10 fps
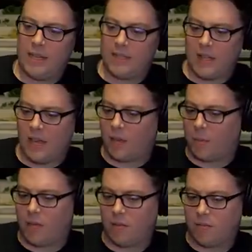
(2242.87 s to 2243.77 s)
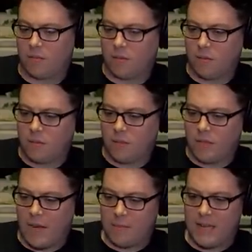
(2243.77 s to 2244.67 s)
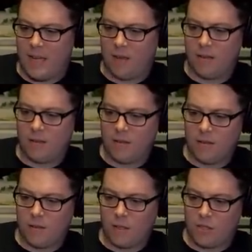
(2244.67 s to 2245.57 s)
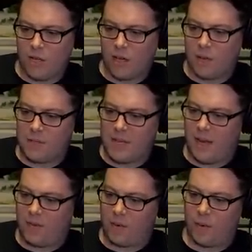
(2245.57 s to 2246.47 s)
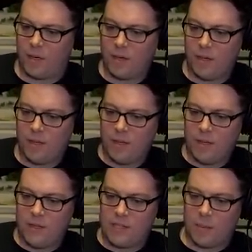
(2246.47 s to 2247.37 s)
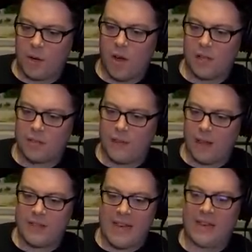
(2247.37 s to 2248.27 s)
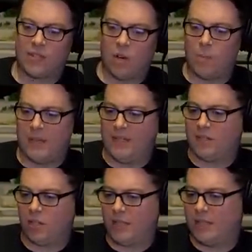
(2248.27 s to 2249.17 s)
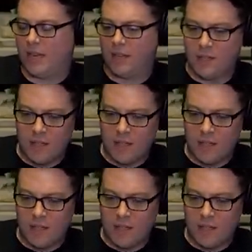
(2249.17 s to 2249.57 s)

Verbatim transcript: he's killing me. I'm dead. Chris Jericho is dead, everyone. Someone call us His eyes are open. He's clearly dead.